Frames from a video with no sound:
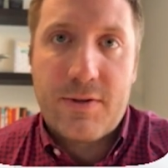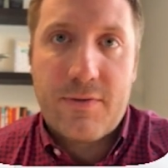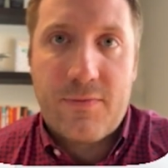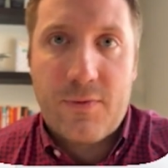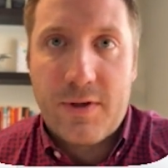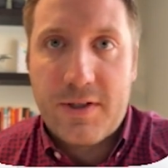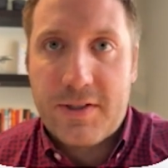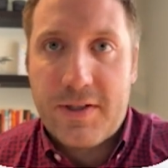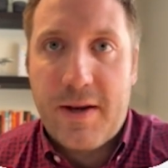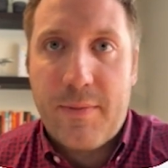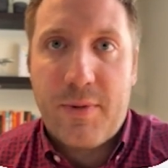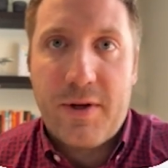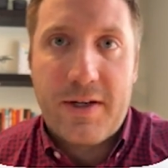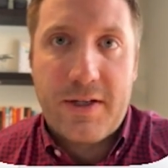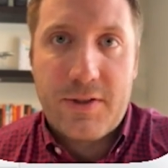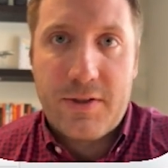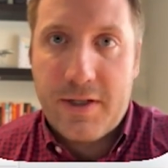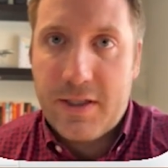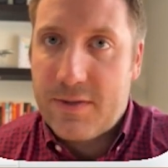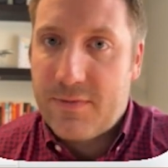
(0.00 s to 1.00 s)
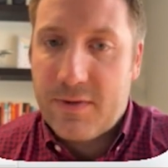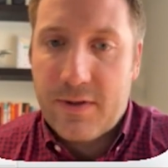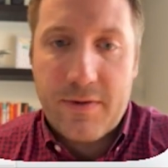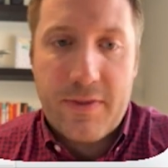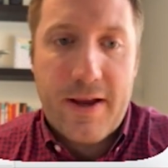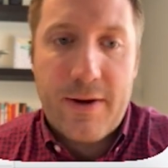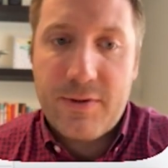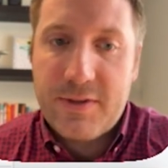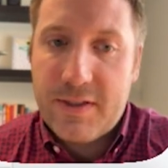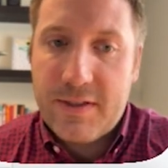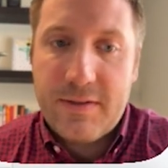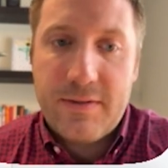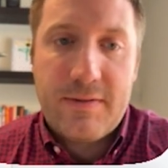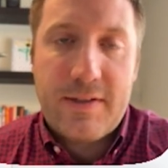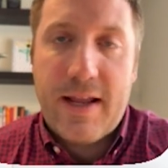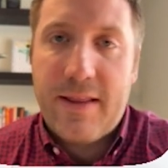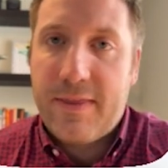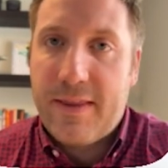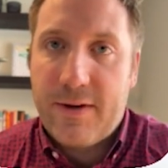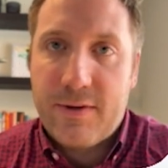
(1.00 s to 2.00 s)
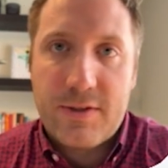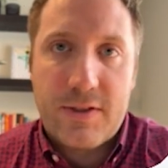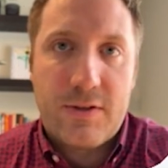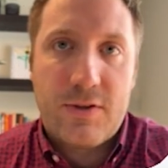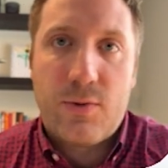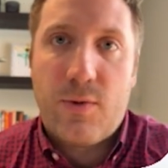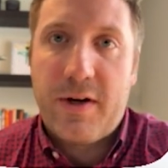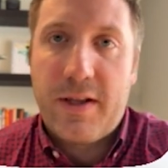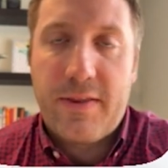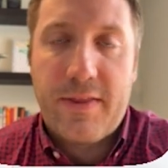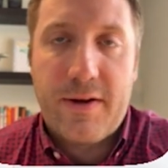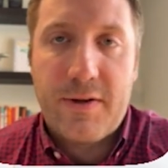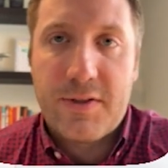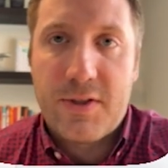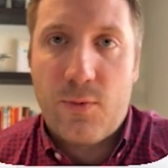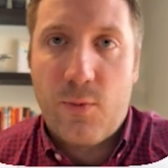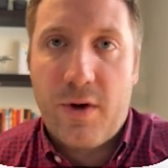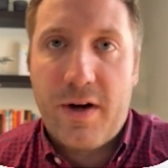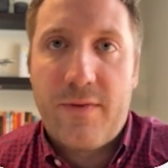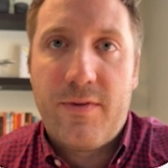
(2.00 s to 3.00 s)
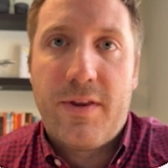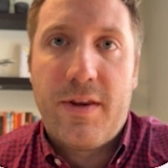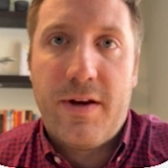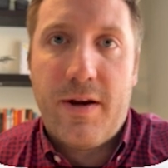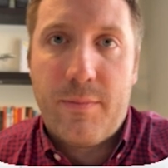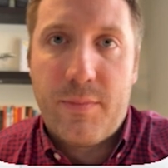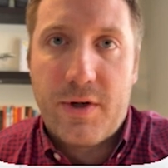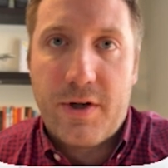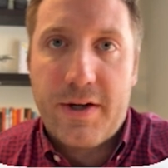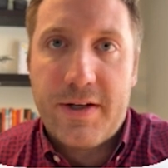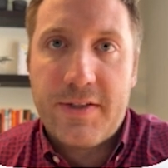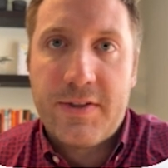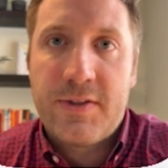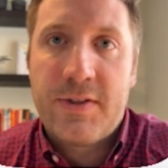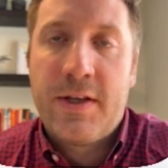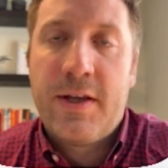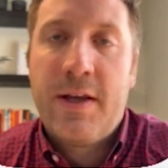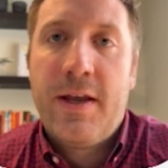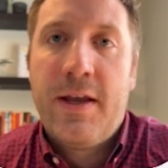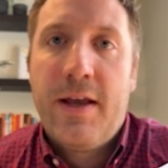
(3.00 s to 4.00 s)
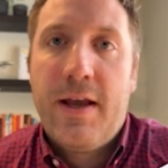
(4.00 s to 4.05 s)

So for example, I can transfer 1,000, 10,000, 20,000, whatever the number is,